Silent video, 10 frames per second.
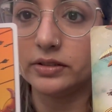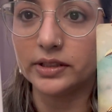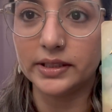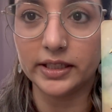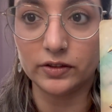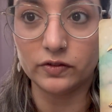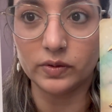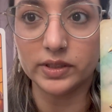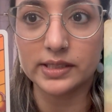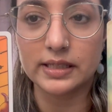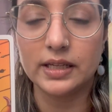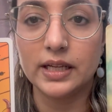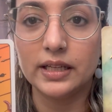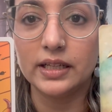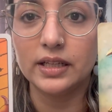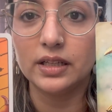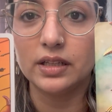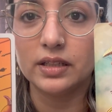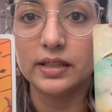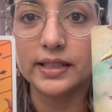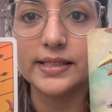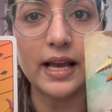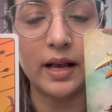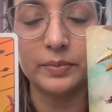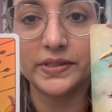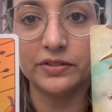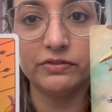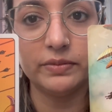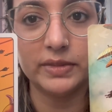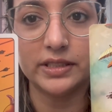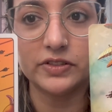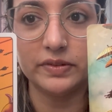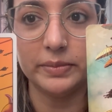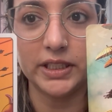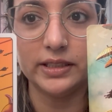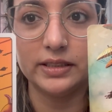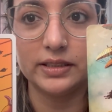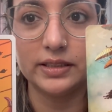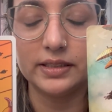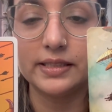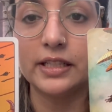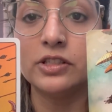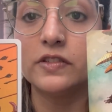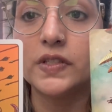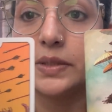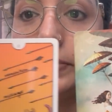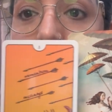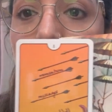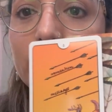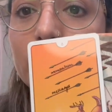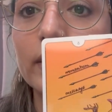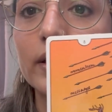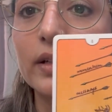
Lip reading: hurt the 8 of Wands, is absent from this for me. The sense of speed